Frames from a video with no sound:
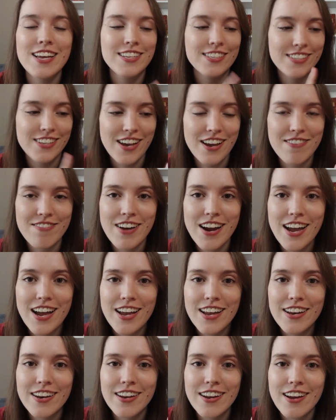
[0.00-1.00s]
So I
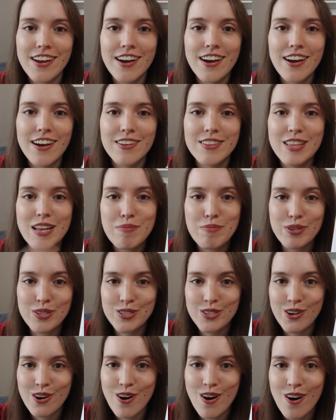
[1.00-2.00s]
read A
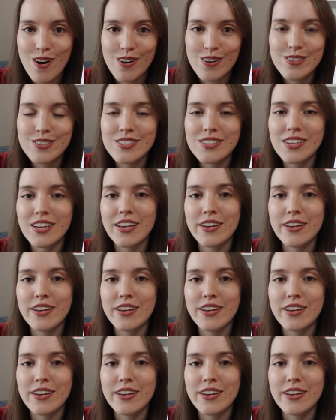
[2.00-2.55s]
Monster Calls